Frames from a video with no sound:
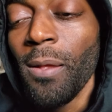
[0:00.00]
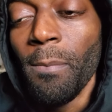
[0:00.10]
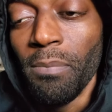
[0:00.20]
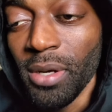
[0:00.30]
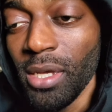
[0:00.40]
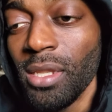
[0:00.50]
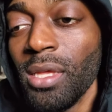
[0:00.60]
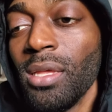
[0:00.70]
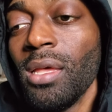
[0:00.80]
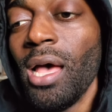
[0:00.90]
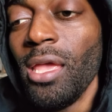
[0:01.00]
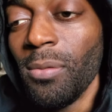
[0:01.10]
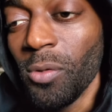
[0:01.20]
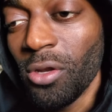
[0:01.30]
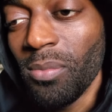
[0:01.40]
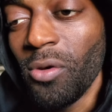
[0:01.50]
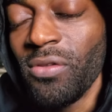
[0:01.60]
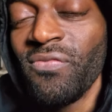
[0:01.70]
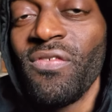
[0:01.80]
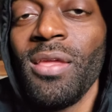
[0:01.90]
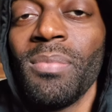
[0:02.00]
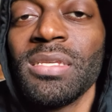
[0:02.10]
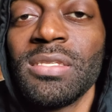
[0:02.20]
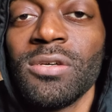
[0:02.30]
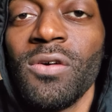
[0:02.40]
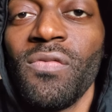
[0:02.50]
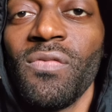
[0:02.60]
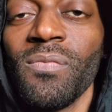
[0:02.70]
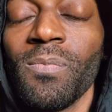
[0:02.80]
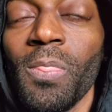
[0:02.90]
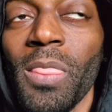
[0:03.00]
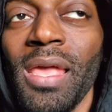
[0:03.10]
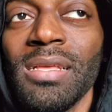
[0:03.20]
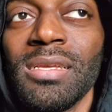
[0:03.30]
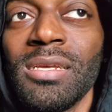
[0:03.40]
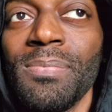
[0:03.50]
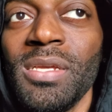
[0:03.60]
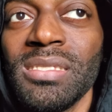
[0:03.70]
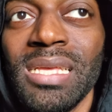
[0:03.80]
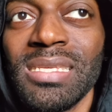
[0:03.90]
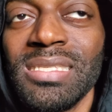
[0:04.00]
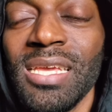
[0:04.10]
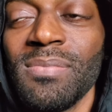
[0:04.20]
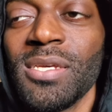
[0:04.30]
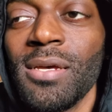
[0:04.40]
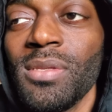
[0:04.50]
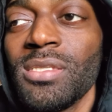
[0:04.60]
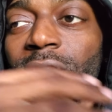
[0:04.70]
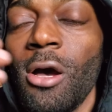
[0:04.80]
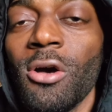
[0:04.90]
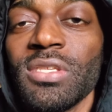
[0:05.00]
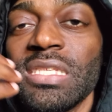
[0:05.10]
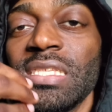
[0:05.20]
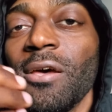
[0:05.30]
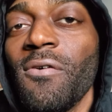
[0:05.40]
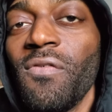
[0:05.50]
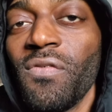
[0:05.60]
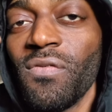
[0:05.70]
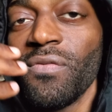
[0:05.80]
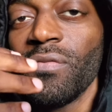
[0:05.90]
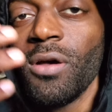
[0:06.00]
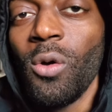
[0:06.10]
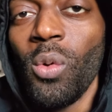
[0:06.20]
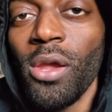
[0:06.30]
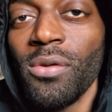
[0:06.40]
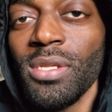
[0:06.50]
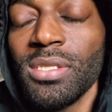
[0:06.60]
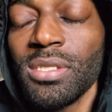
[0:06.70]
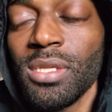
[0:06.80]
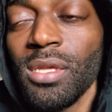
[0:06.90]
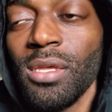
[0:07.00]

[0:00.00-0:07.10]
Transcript: But I am going to motivate myself eh, because at the same time, this is all self awareness.